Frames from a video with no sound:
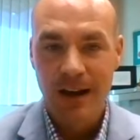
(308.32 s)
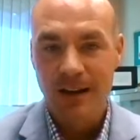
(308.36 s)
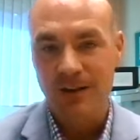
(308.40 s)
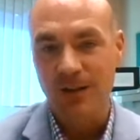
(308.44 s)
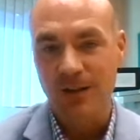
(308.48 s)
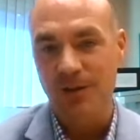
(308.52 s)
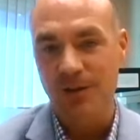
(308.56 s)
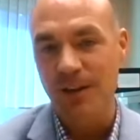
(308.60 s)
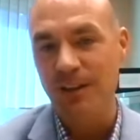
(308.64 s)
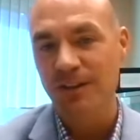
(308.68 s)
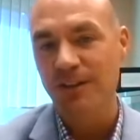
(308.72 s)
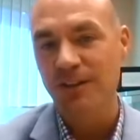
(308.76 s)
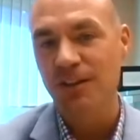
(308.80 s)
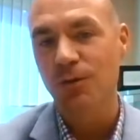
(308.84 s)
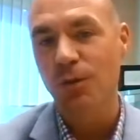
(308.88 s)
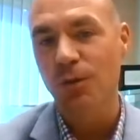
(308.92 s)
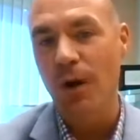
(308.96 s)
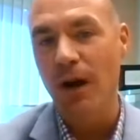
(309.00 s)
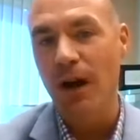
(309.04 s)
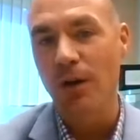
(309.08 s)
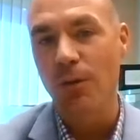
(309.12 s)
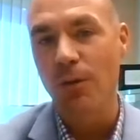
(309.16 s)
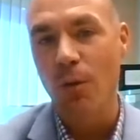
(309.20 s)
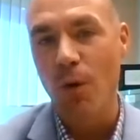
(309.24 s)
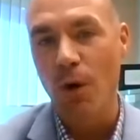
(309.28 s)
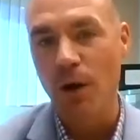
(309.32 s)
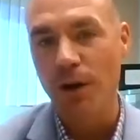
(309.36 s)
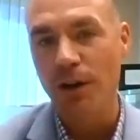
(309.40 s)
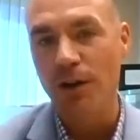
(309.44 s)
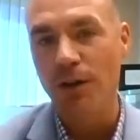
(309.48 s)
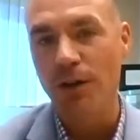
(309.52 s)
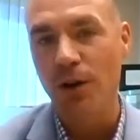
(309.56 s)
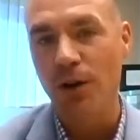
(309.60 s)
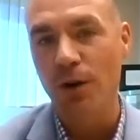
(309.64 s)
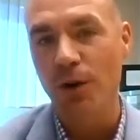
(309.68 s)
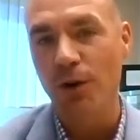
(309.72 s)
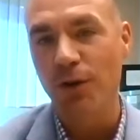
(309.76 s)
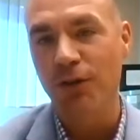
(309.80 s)
So this is why one of
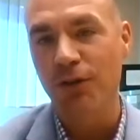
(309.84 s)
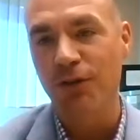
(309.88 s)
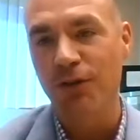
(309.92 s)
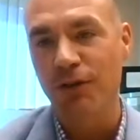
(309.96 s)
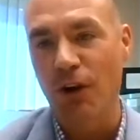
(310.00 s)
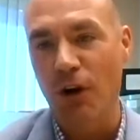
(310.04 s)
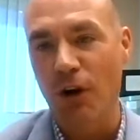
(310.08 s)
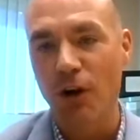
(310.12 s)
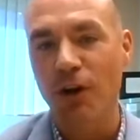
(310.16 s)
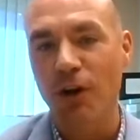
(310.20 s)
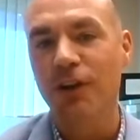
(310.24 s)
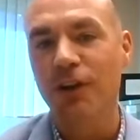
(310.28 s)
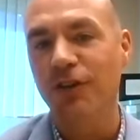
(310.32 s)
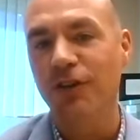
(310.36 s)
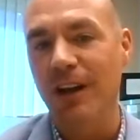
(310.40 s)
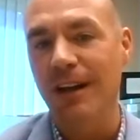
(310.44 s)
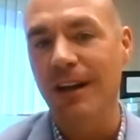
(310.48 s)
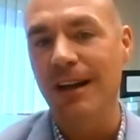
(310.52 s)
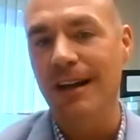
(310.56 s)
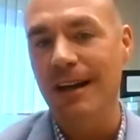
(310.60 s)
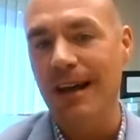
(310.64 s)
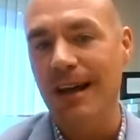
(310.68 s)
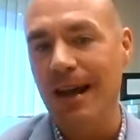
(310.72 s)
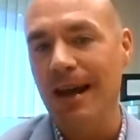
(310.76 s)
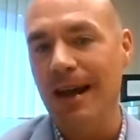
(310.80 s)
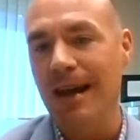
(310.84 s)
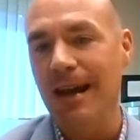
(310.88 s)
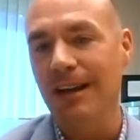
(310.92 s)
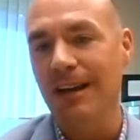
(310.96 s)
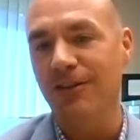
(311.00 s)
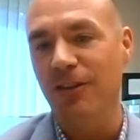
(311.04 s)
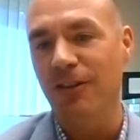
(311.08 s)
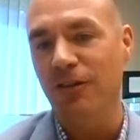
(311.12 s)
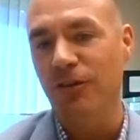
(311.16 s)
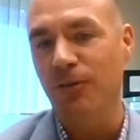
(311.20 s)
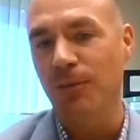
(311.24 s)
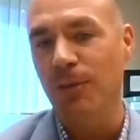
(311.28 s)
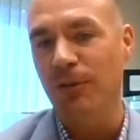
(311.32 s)
those ergogenic
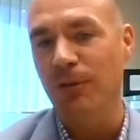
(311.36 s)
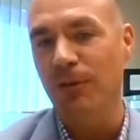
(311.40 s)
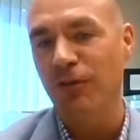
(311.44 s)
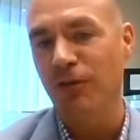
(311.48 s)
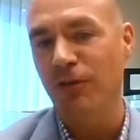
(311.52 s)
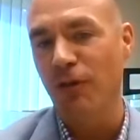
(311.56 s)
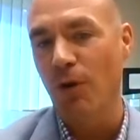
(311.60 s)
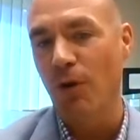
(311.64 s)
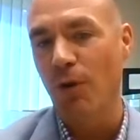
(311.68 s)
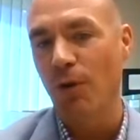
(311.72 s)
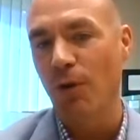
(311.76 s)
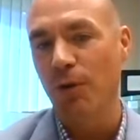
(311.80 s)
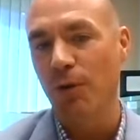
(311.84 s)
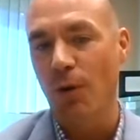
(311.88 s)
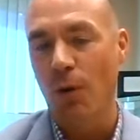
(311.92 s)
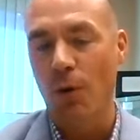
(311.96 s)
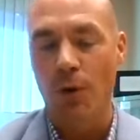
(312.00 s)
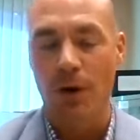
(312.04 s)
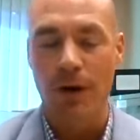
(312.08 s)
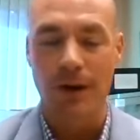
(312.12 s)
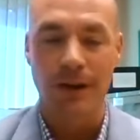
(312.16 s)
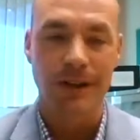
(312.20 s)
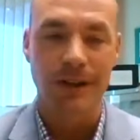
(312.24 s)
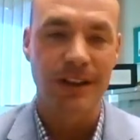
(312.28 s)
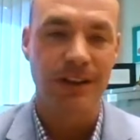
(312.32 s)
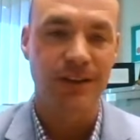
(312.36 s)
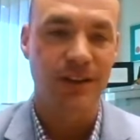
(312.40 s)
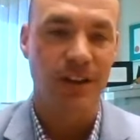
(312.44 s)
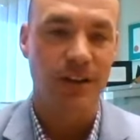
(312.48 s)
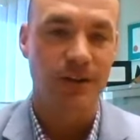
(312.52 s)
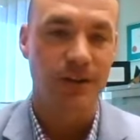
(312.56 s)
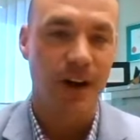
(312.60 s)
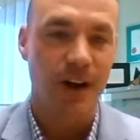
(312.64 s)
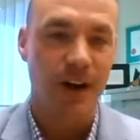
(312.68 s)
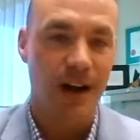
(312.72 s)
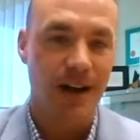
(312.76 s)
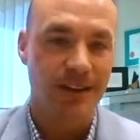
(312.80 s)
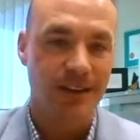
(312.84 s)
aids has been shown, or at least
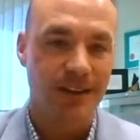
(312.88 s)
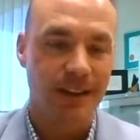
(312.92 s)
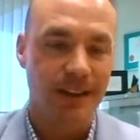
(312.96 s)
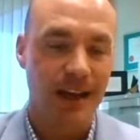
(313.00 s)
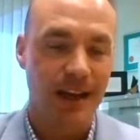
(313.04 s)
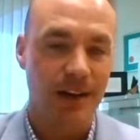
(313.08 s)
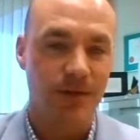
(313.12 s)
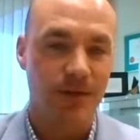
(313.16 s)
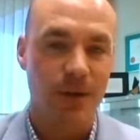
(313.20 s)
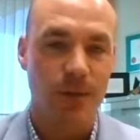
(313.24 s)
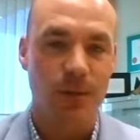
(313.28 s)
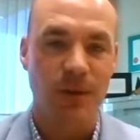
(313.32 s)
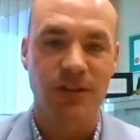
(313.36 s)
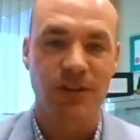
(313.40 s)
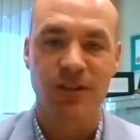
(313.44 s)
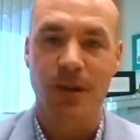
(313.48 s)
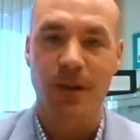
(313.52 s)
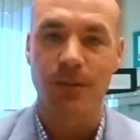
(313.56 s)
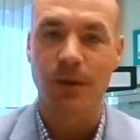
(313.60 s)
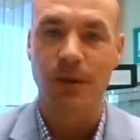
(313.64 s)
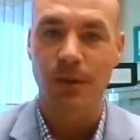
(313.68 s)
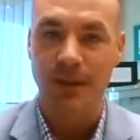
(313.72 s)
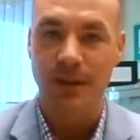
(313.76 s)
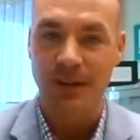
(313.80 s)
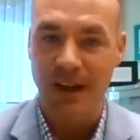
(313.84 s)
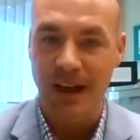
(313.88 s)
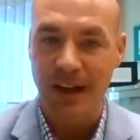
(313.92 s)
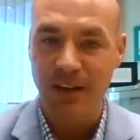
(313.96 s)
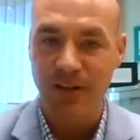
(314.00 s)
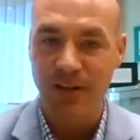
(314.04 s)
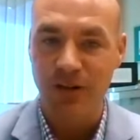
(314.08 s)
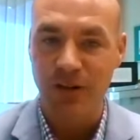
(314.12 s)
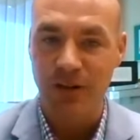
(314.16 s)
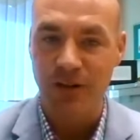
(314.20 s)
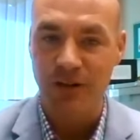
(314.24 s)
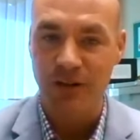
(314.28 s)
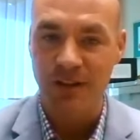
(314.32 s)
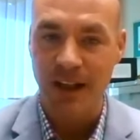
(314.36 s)
advised, to get it from a
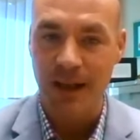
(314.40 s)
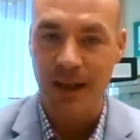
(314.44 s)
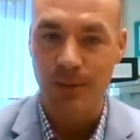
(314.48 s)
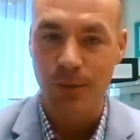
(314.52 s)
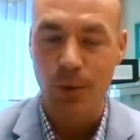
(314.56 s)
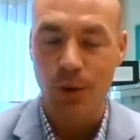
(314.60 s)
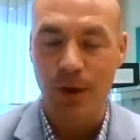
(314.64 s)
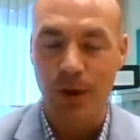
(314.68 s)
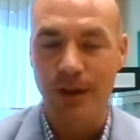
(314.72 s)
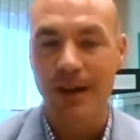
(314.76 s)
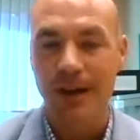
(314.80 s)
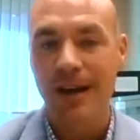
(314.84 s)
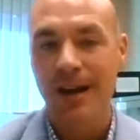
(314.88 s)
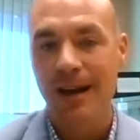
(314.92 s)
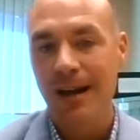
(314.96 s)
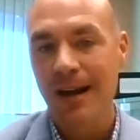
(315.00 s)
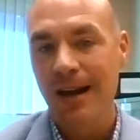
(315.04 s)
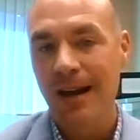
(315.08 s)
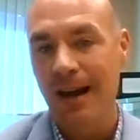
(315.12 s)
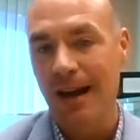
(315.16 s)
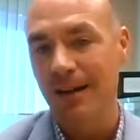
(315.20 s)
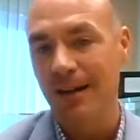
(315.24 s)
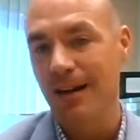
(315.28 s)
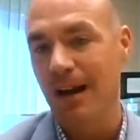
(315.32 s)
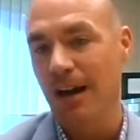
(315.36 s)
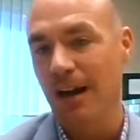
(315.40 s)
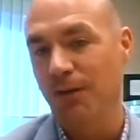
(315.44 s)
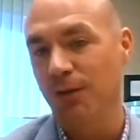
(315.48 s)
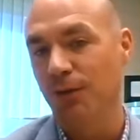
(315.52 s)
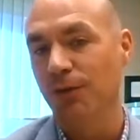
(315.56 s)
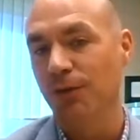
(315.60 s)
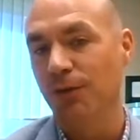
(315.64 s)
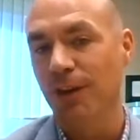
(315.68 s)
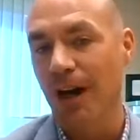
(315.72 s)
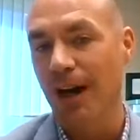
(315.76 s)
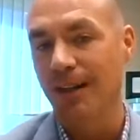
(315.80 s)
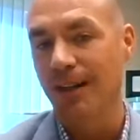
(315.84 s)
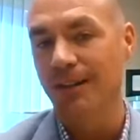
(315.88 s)
supplementation standpoint and not through
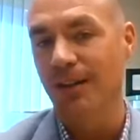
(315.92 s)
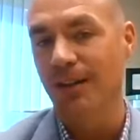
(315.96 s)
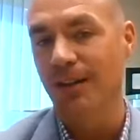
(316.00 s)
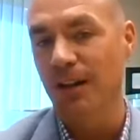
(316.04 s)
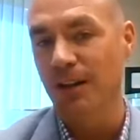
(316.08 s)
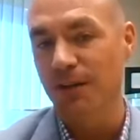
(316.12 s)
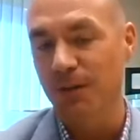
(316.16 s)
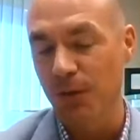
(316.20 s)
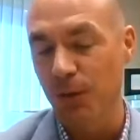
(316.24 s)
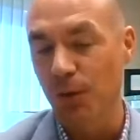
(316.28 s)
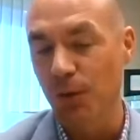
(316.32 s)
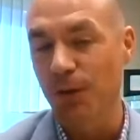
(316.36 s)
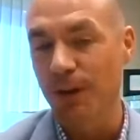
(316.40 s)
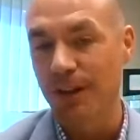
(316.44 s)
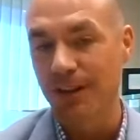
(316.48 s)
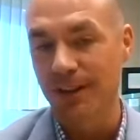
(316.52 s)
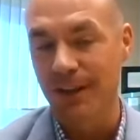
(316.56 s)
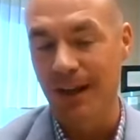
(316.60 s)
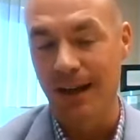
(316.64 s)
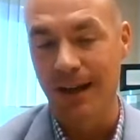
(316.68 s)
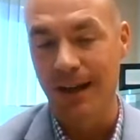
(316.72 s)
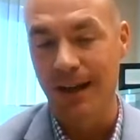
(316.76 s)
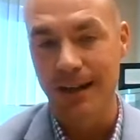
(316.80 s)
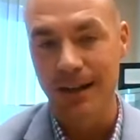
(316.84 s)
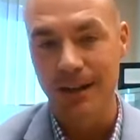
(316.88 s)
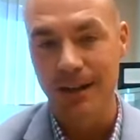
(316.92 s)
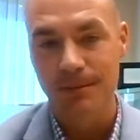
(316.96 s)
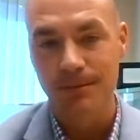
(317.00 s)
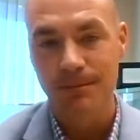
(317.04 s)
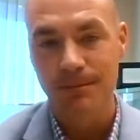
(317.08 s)
dietary food intake.